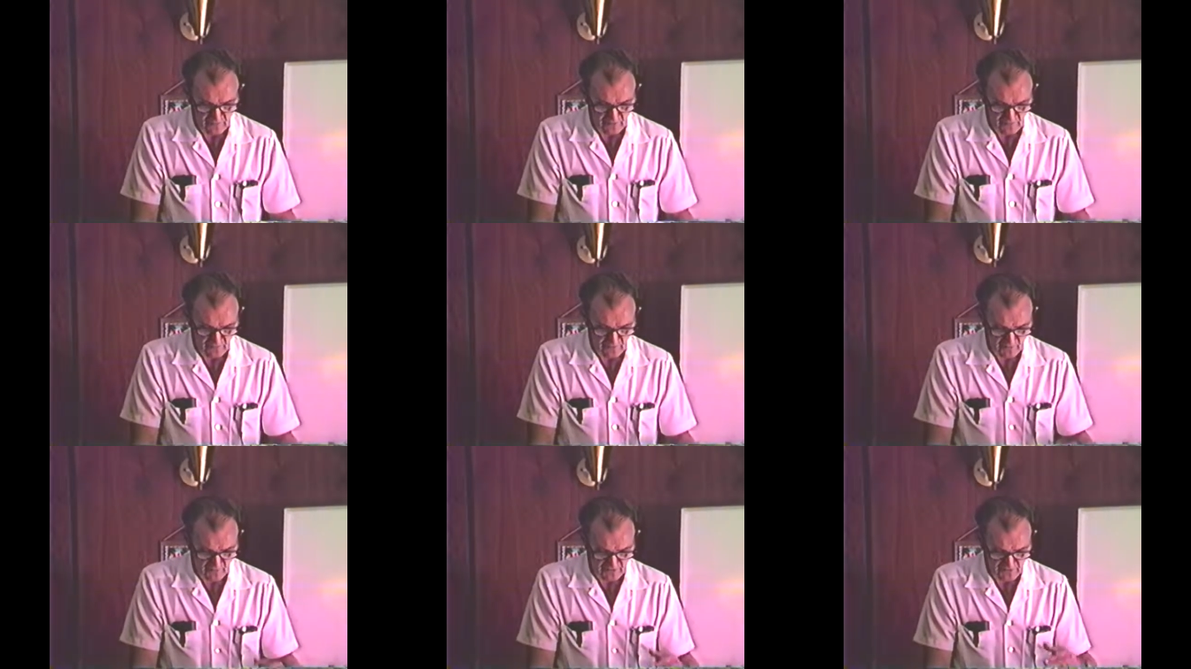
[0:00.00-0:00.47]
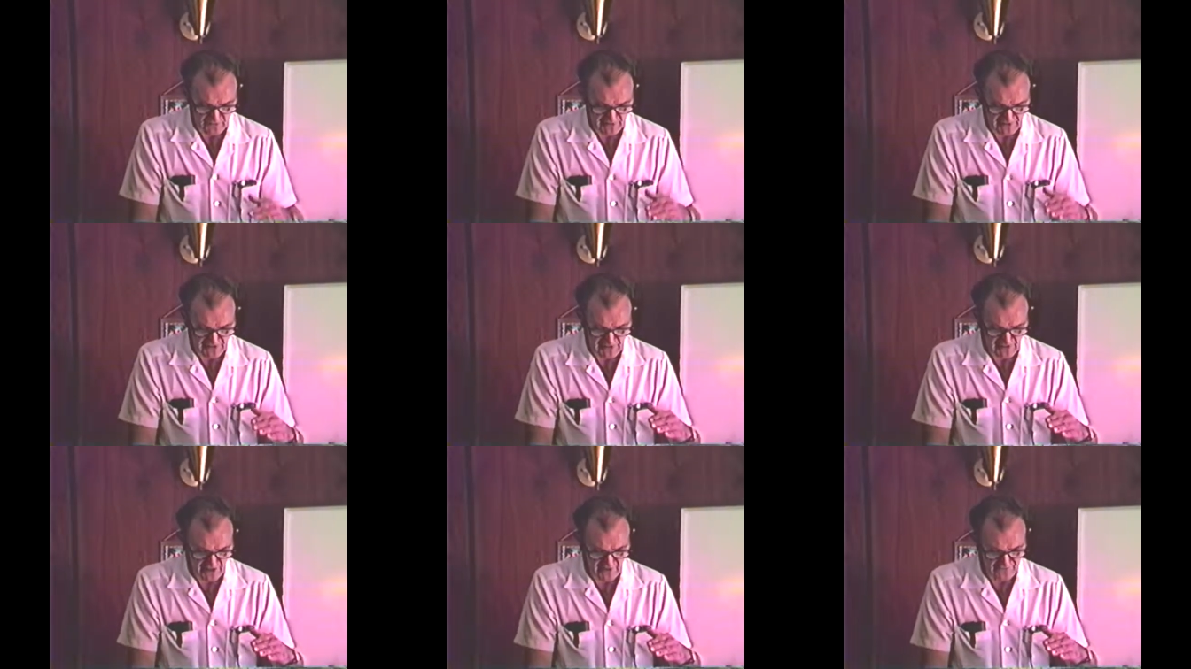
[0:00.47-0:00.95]
we're, we're
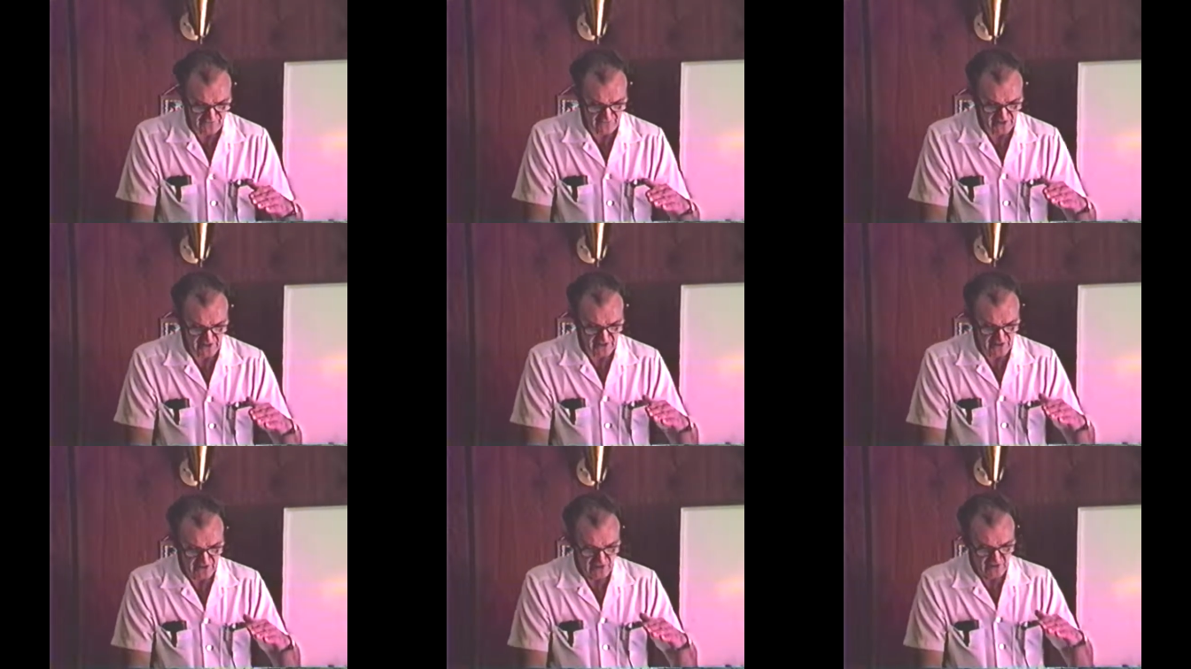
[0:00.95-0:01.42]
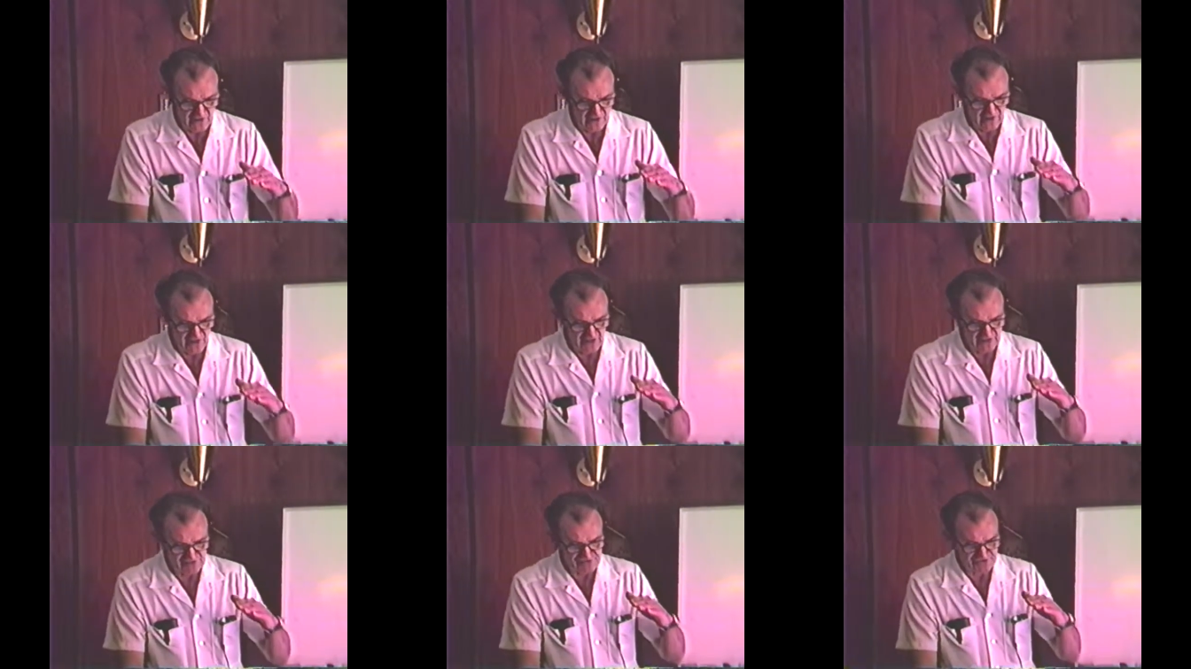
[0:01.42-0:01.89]
looking now for a,
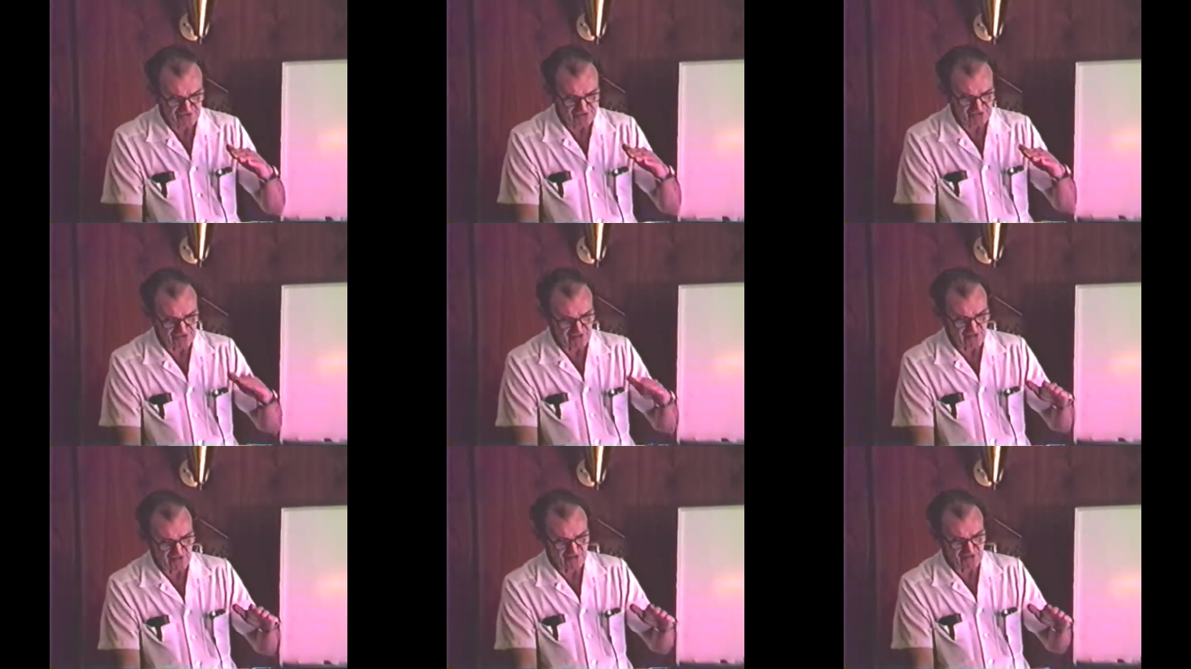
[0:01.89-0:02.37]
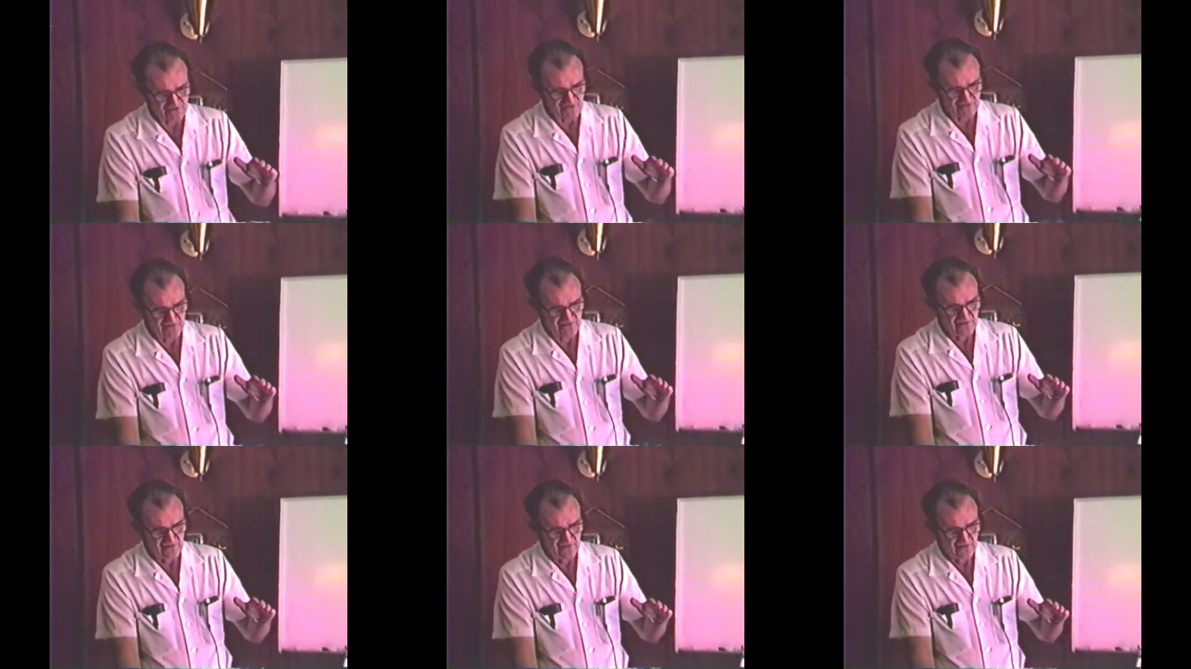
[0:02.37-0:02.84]
a
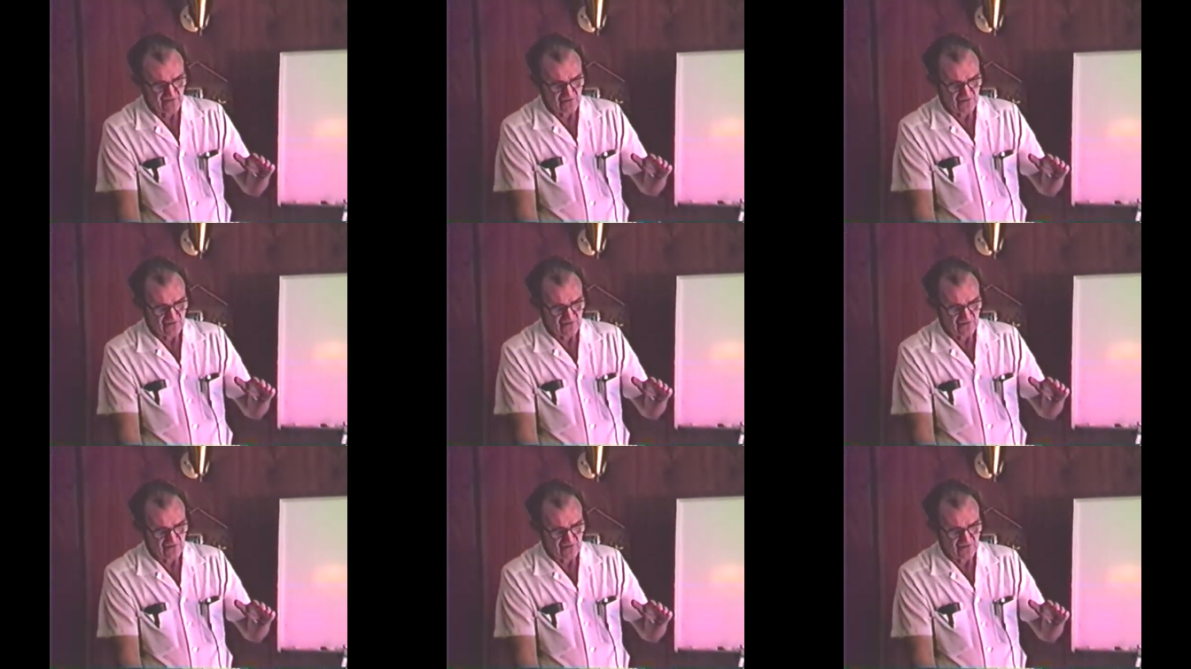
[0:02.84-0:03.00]
succession